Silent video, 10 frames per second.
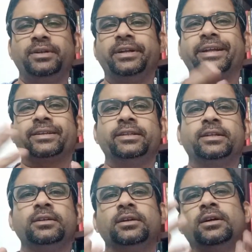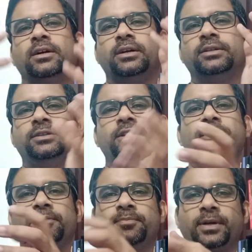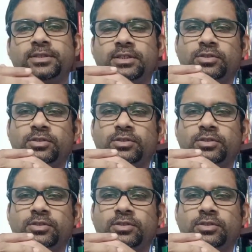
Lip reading: deducting the purchase